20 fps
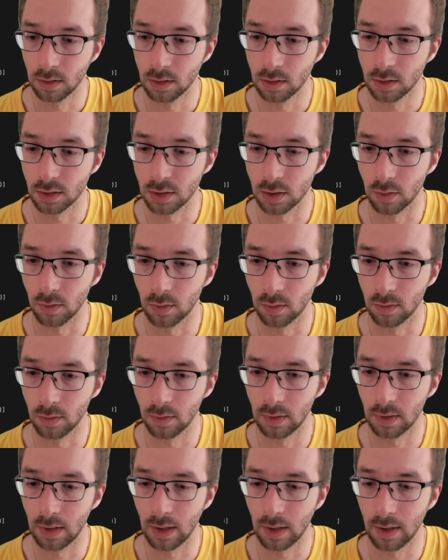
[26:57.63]
So
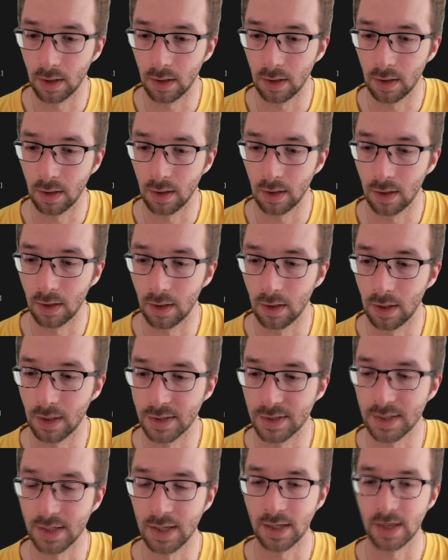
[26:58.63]
let's
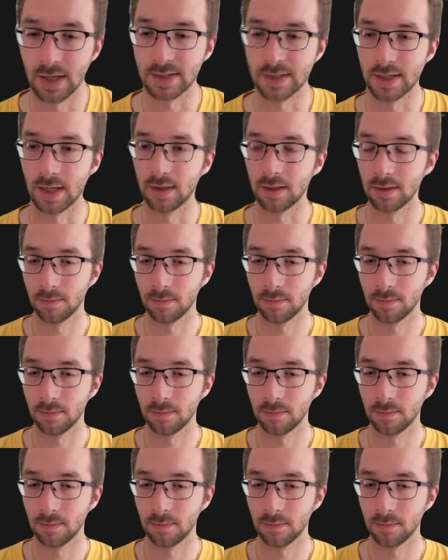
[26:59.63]
see just that.